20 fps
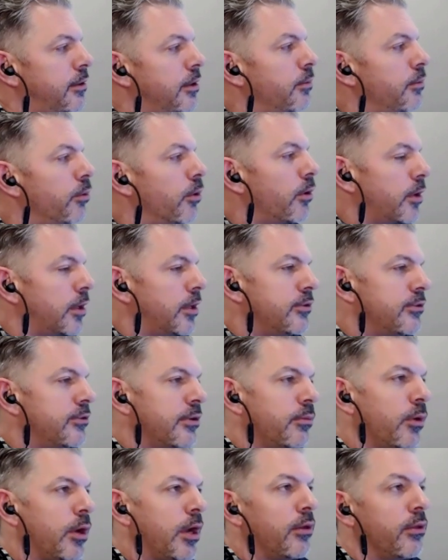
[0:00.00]
they're broken in
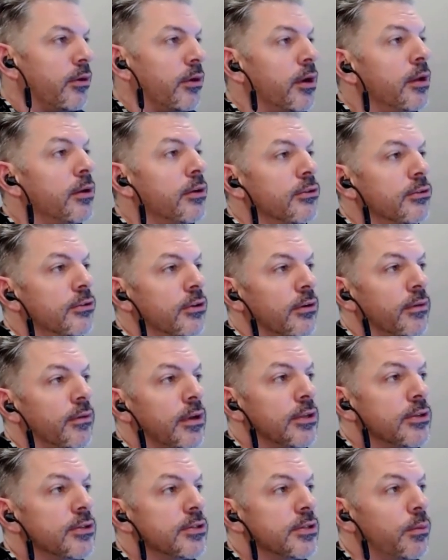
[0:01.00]
some way or they're
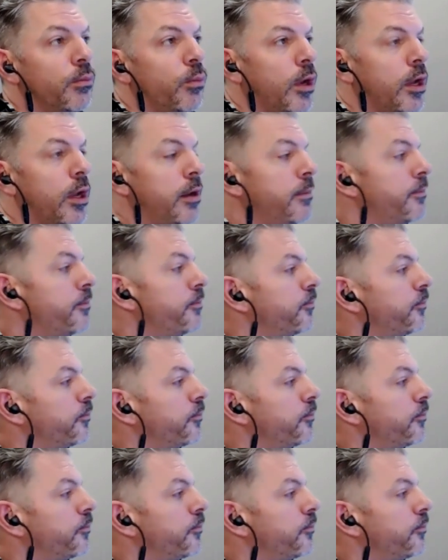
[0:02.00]
undeserving in some way